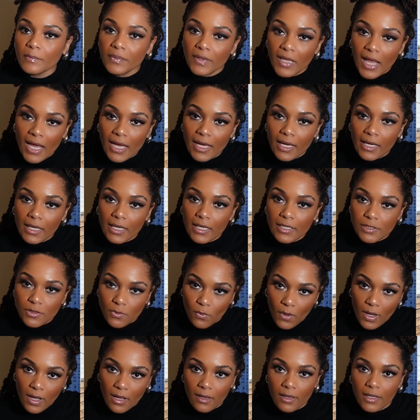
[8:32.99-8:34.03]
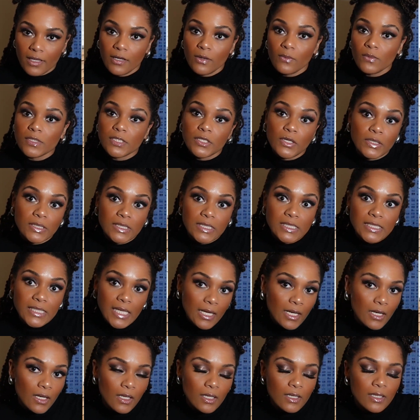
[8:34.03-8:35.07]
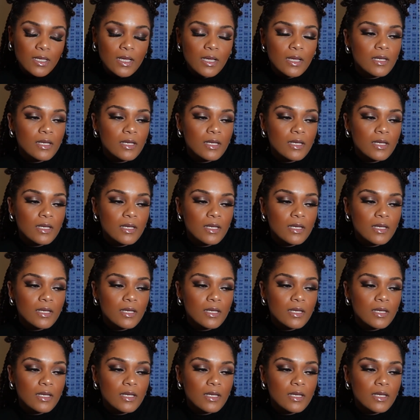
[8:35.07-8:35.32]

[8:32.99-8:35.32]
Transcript: black as well and it was on sale.